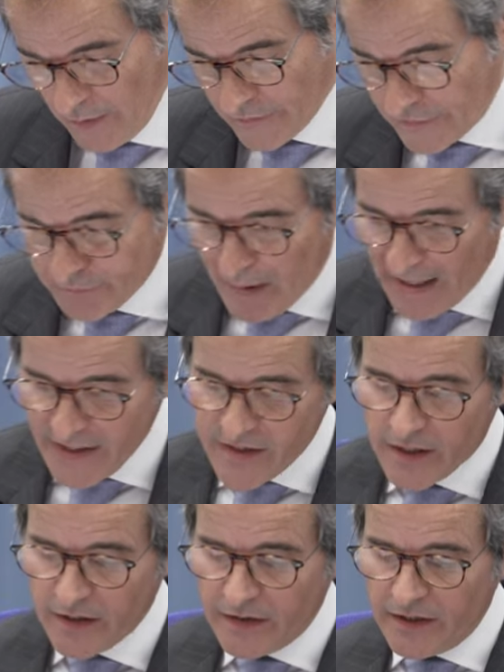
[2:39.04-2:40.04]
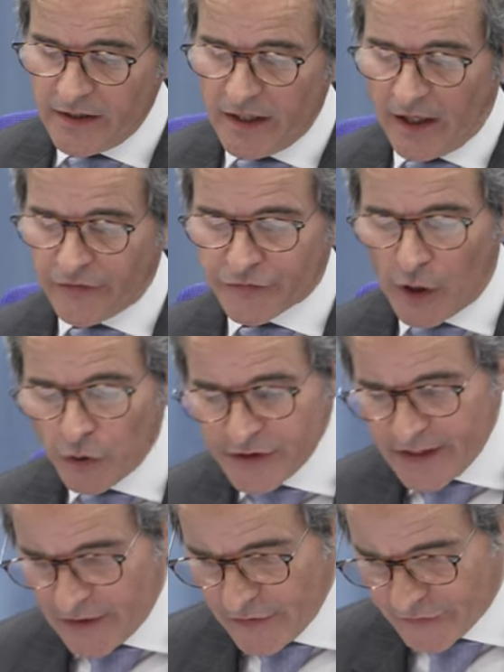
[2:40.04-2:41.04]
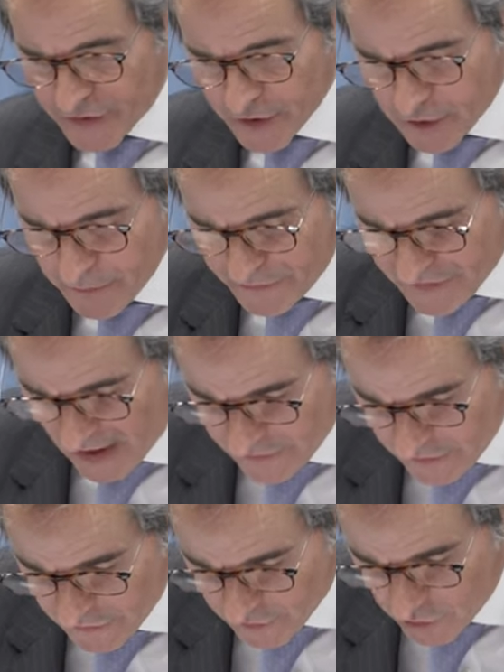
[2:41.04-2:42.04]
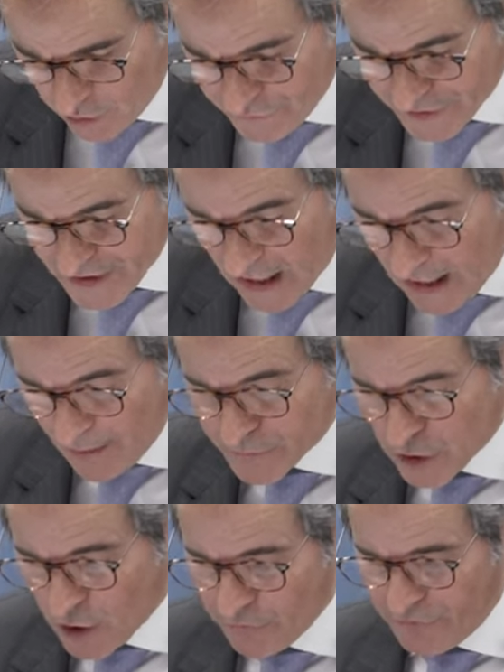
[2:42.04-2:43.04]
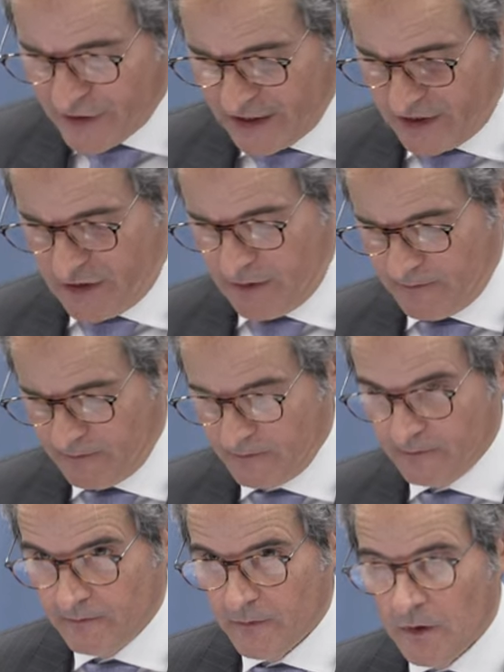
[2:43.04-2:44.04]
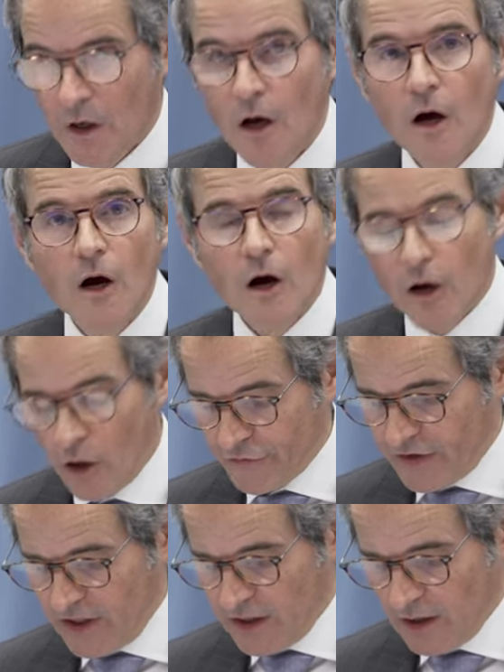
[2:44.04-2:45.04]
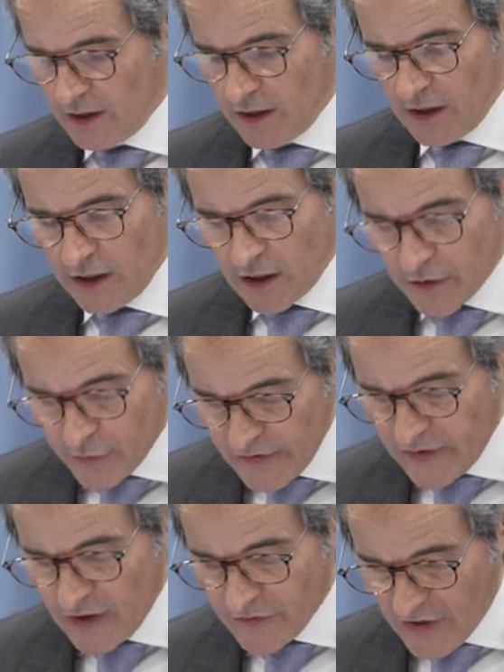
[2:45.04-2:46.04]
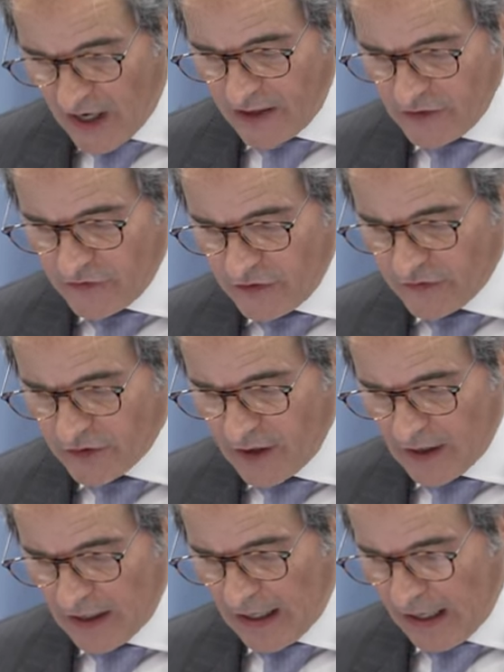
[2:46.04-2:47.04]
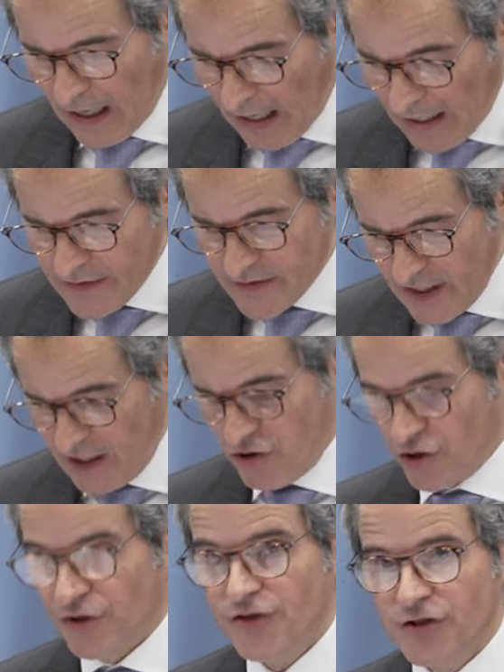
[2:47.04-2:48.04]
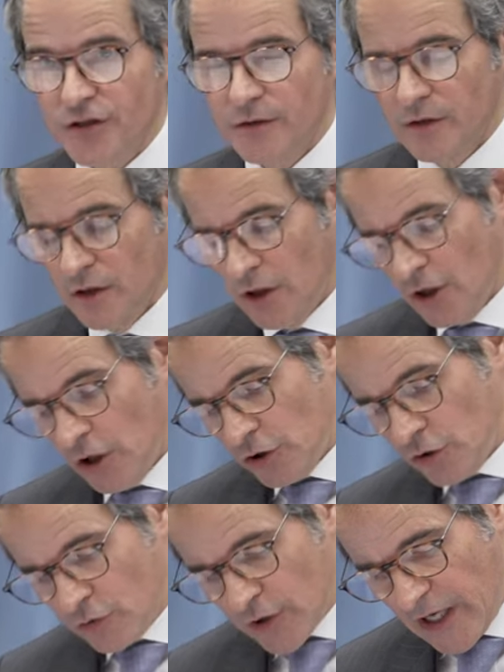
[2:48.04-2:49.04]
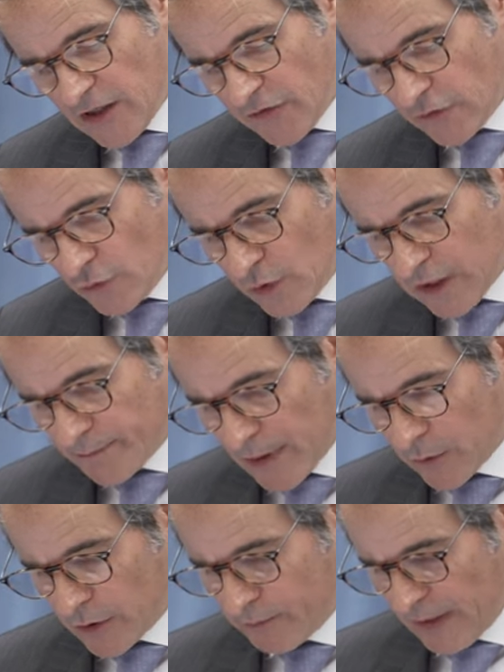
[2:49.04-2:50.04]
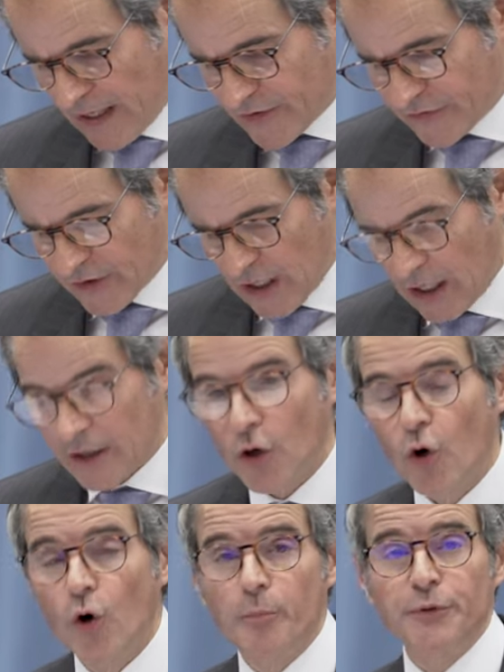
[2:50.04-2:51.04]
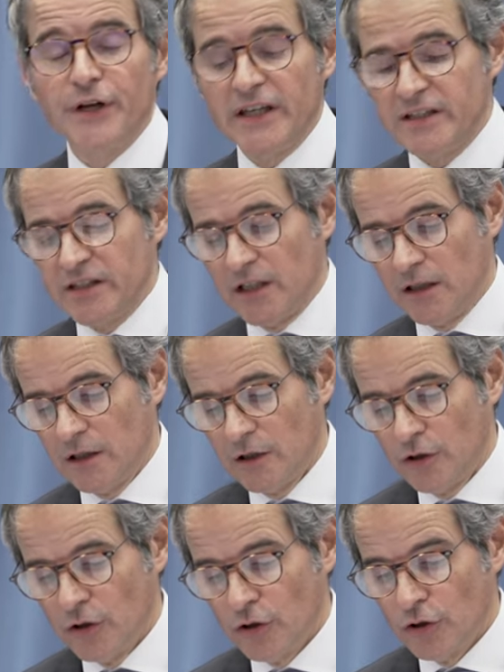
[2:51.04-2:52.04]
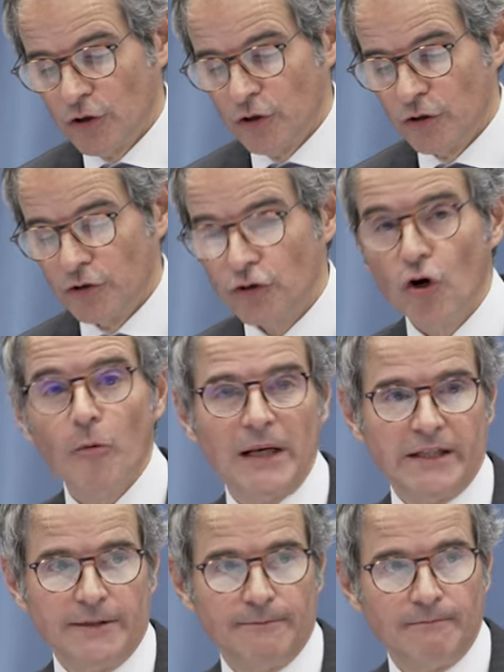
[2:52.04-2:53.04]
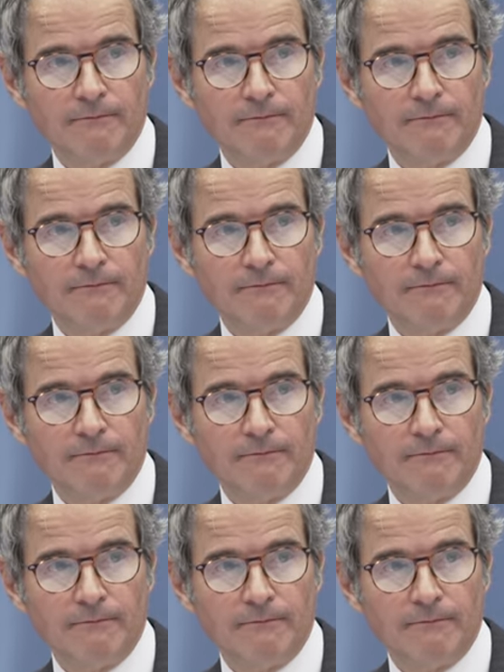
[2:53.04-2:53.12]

Despite the extraordinary circumstances of an armed conflict causing increasing challenges and dangers, Ukraine's nuclear power plants are operating normally.